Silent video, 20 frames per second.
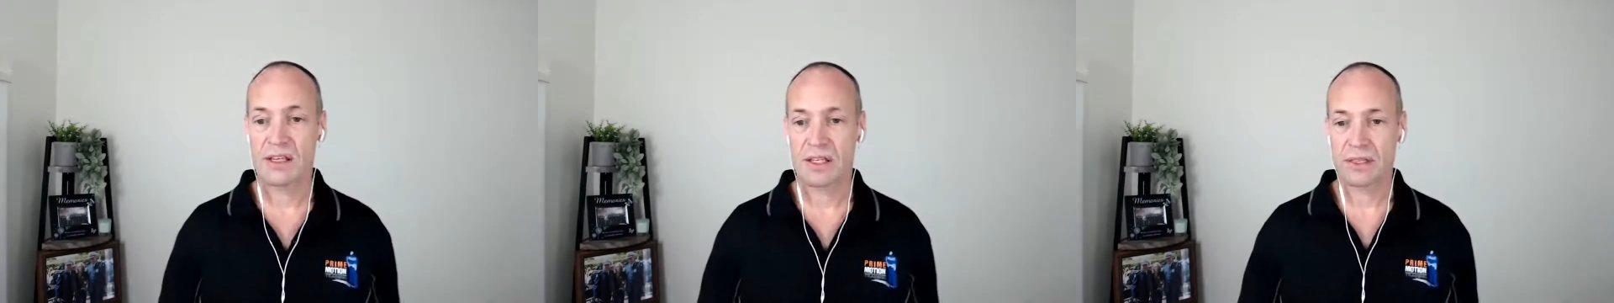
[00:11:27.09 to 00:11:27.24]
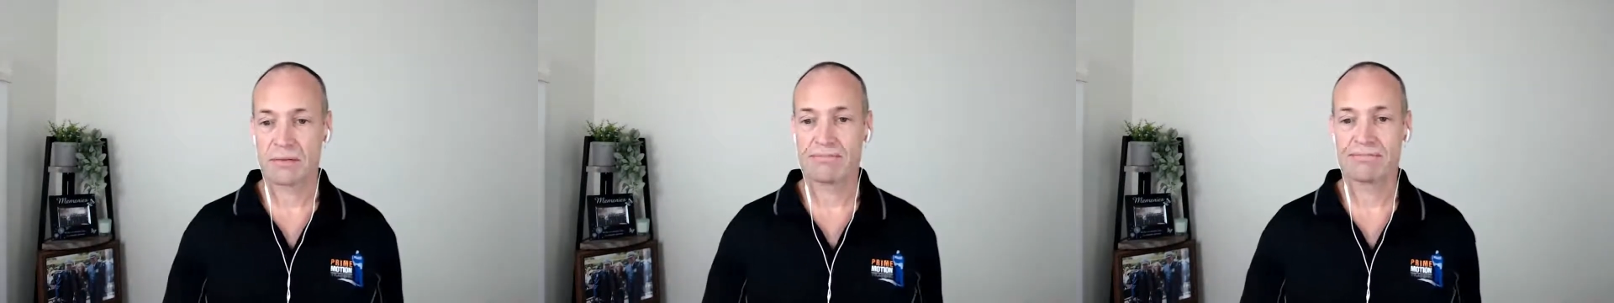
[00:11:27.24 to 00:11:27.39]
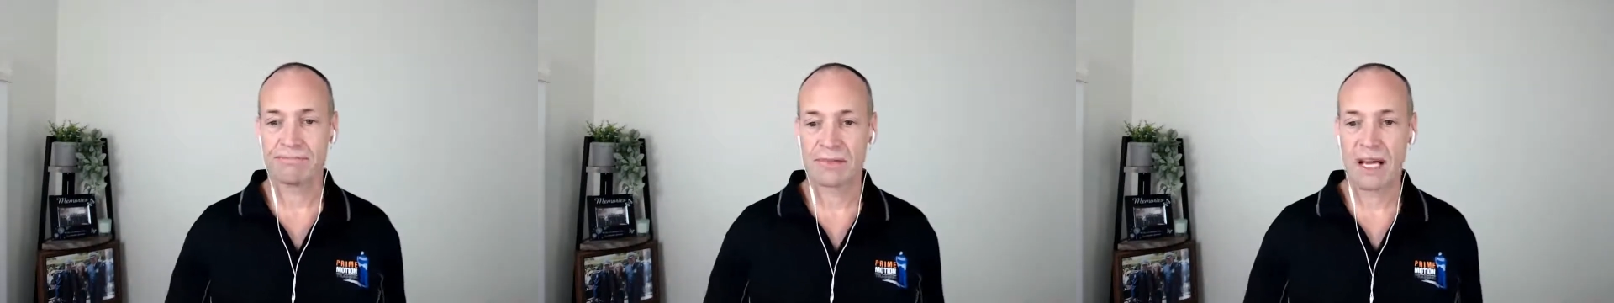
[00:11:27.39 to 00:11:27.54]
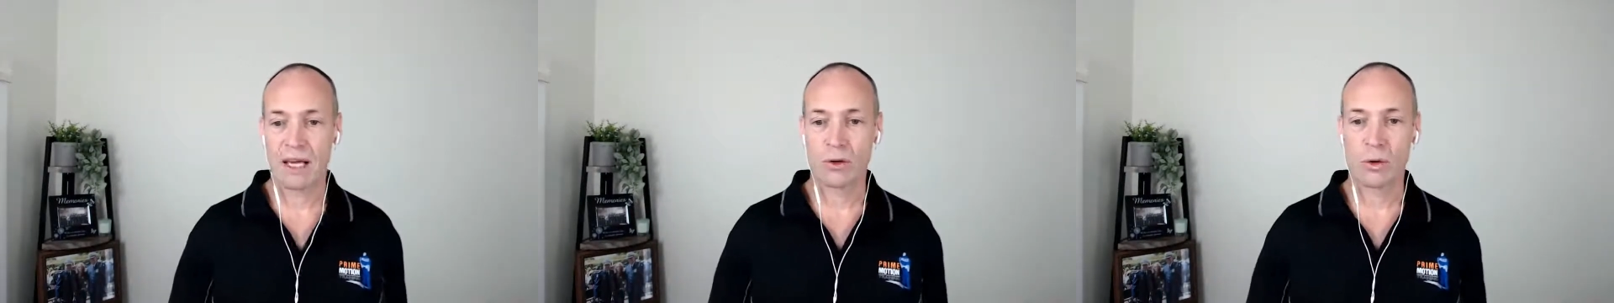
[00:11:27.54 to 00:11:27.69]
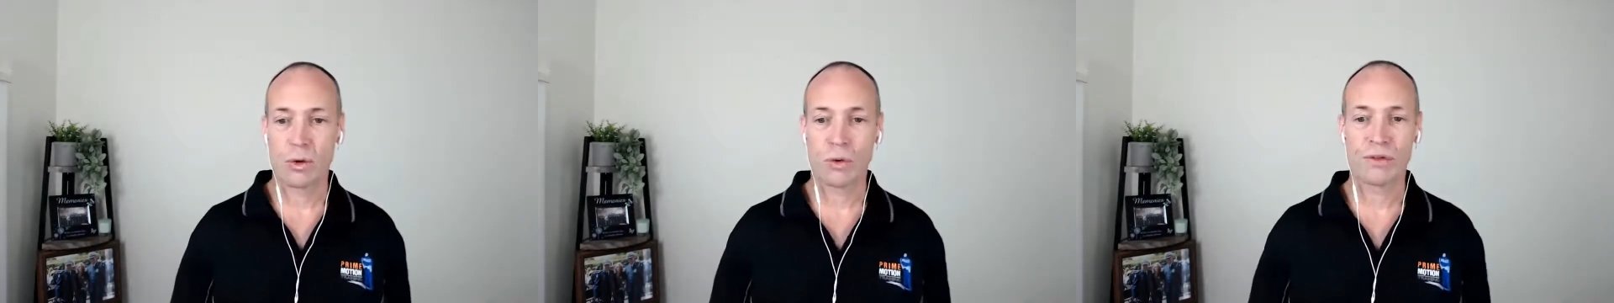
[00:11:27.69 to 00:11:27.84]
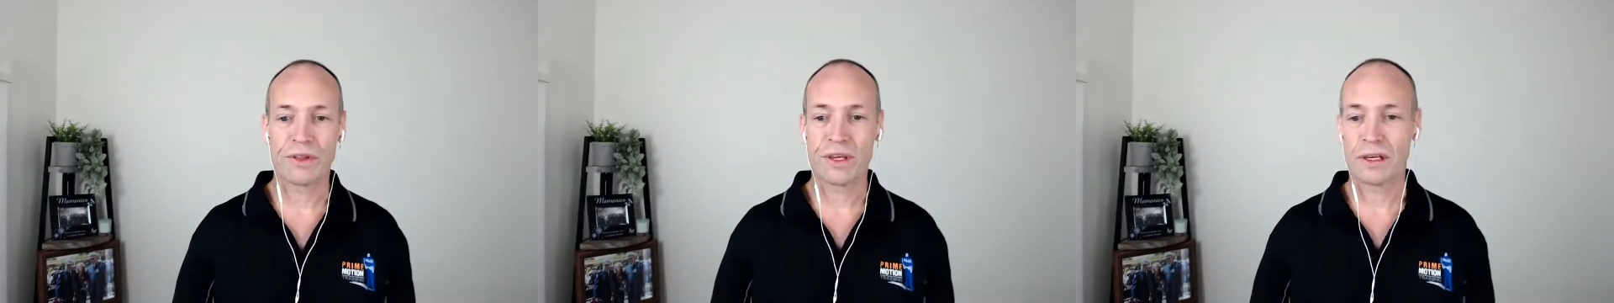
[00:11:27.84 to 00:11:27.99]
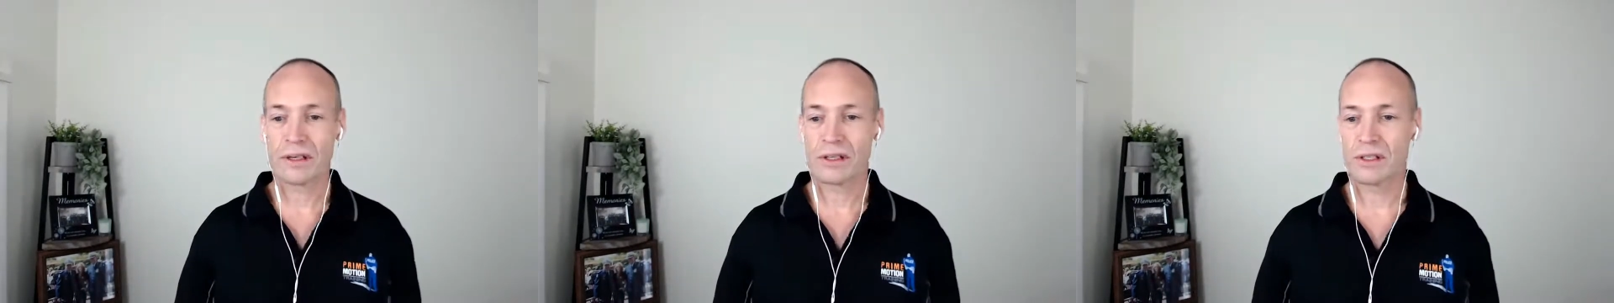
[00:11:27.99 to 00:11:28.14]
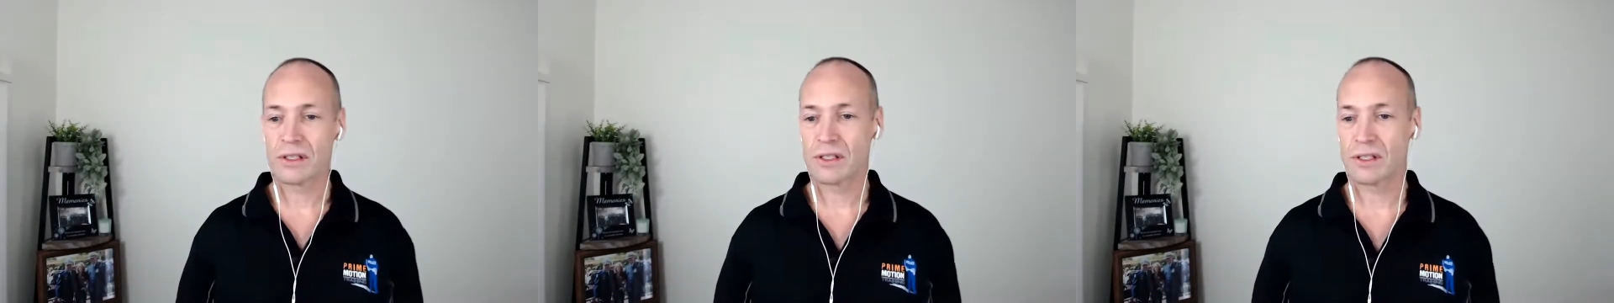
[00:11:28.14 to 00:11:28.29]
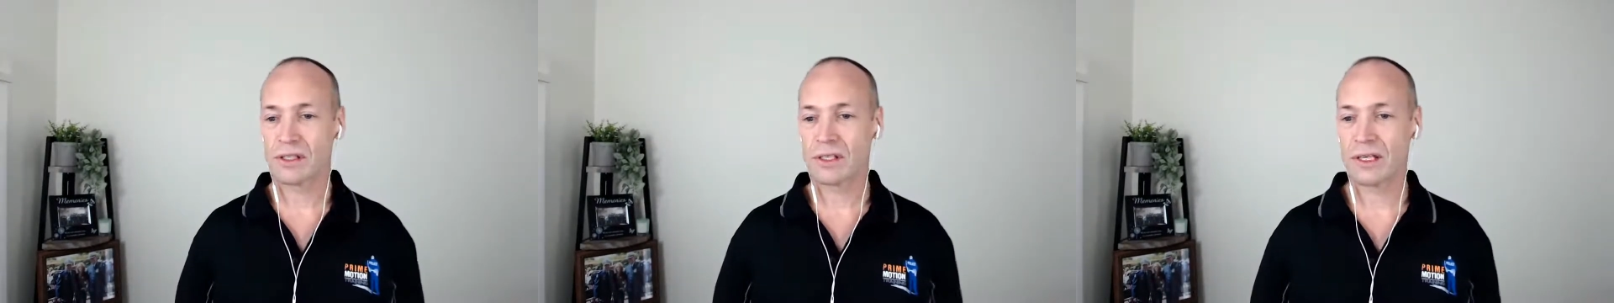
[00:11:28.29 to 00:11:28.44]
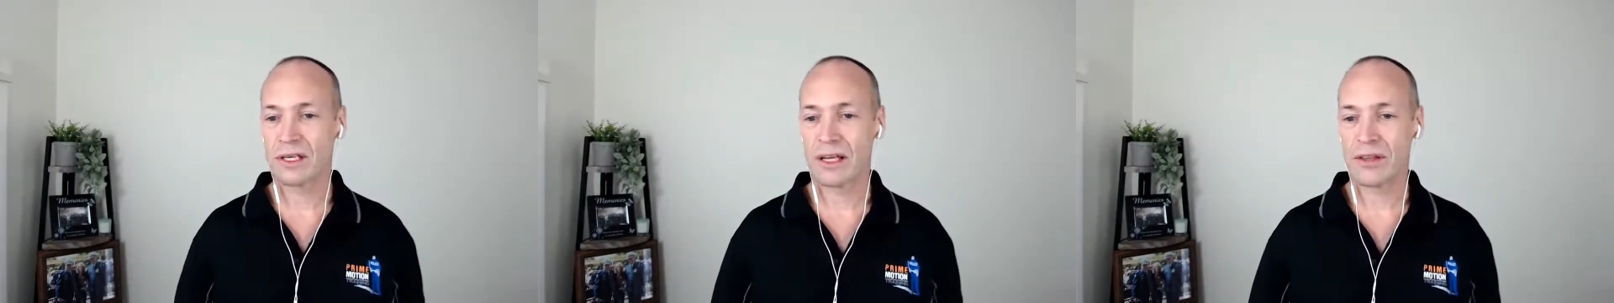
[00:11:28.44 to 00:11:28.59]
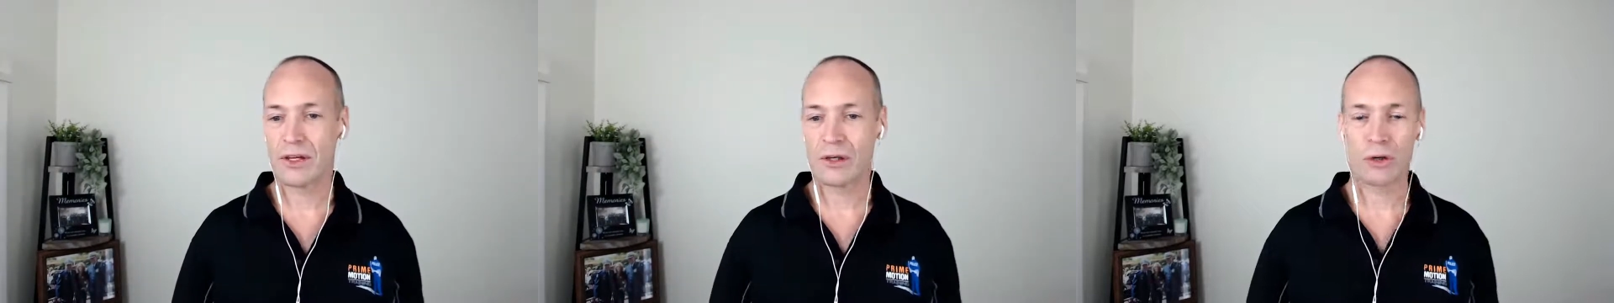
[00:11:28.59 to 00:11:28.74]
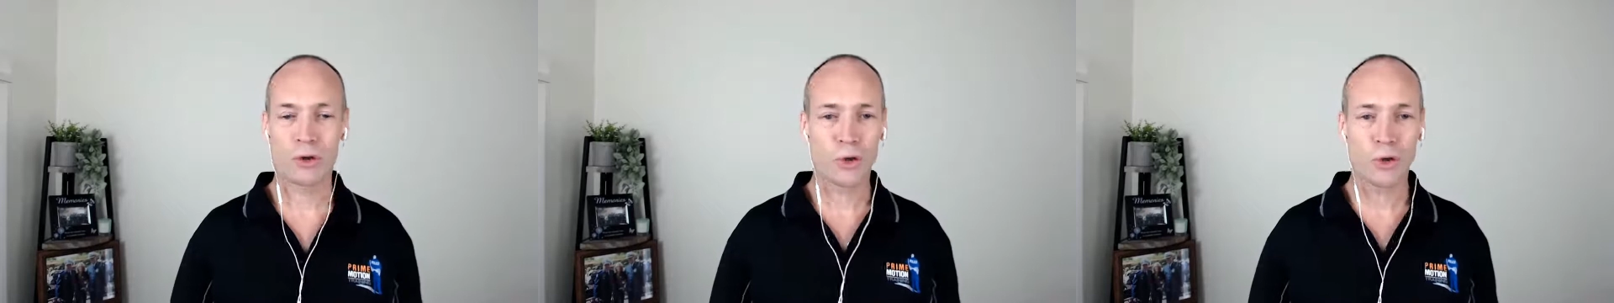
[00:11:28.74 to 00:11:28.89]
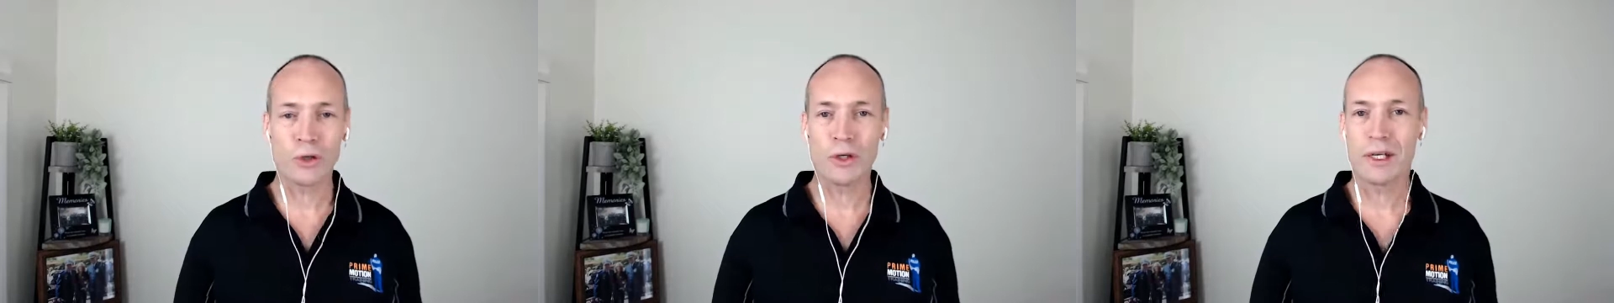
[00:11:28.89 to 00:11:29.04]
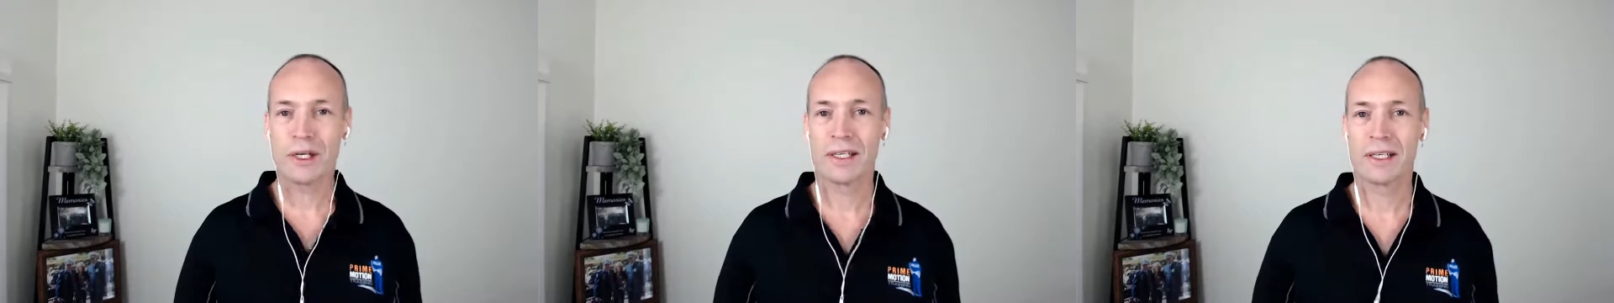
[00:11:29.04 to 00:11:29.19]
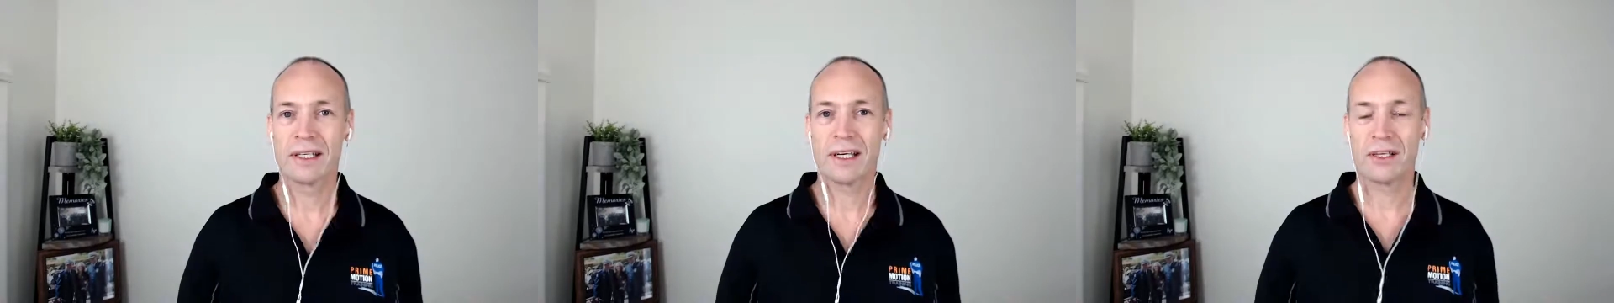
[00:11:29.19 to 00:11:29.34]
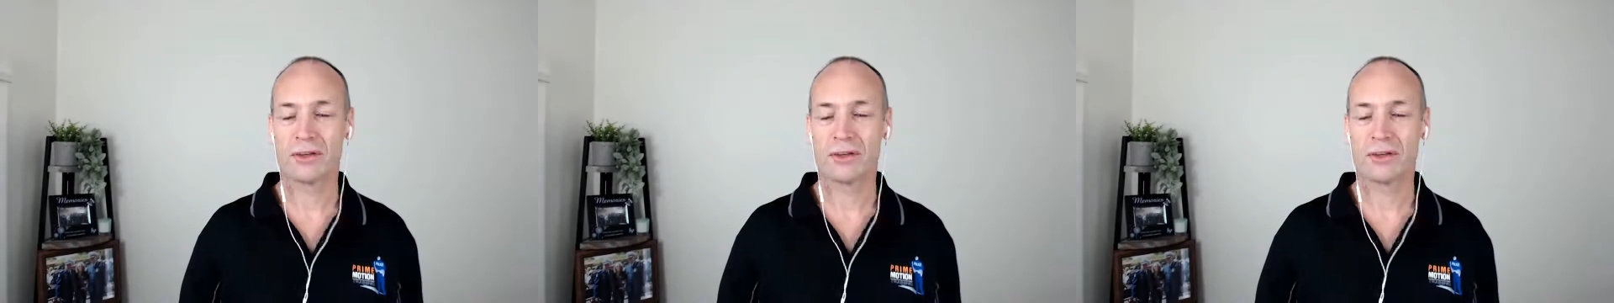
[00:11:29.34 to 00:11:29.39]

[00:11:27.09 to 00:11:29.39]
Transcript: and all things that are good